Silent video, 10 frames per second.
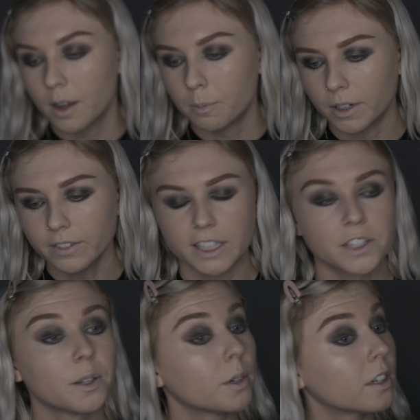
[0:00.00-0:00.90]
Perfect,
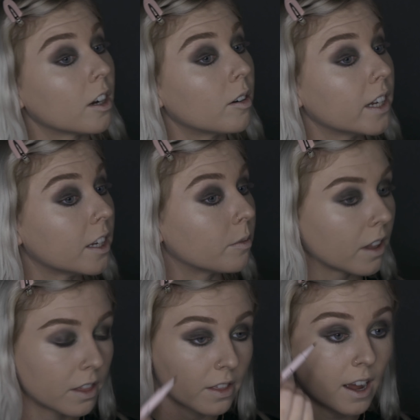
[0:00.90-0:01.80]
so I'm going to go in
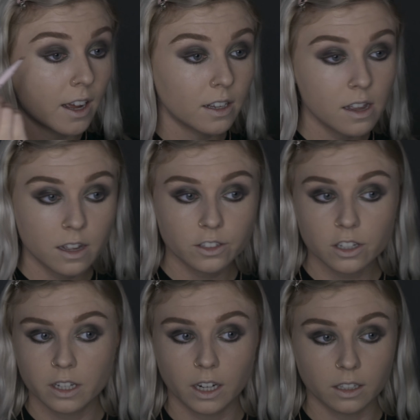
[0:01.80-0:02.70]
with that,
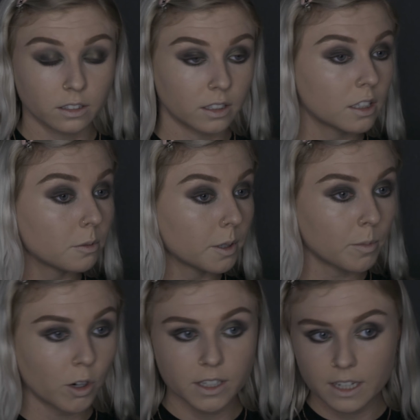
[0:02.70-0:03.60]
just add a little bit
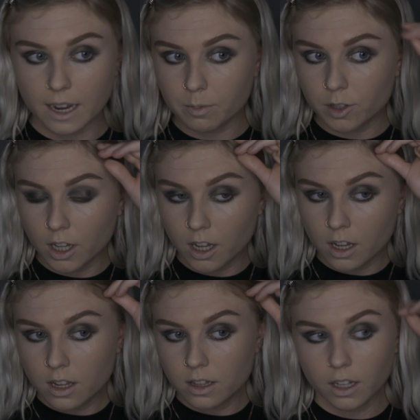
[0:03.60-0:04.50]
more depth
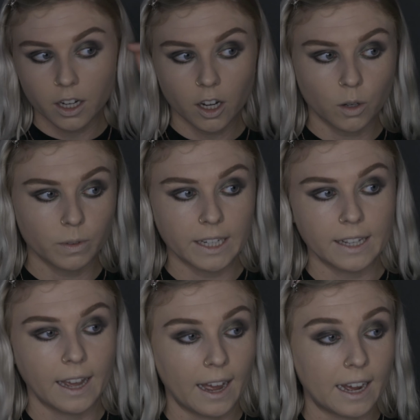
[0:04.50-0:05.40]
than I already
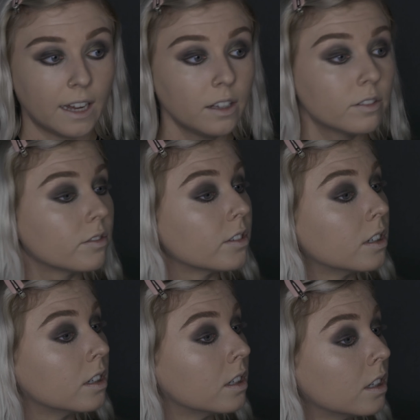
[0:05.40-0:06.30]
have,
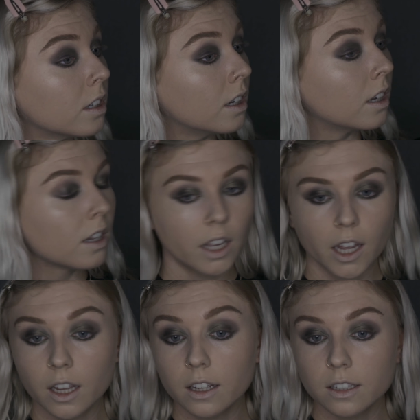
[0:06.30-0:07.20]

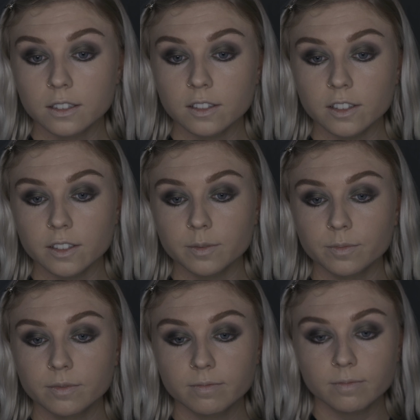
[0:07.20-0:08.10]
and
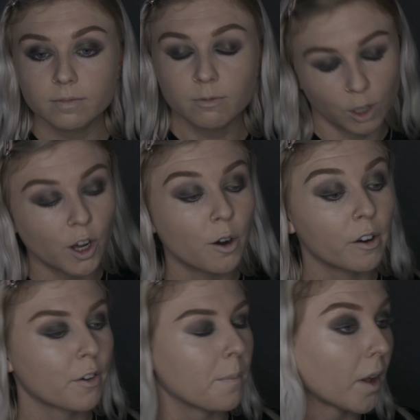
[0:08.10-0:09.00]
we'll go
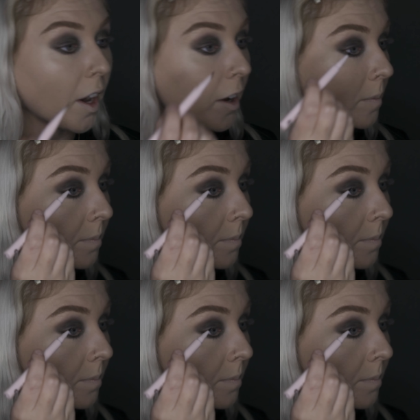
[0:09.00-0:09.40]
from there.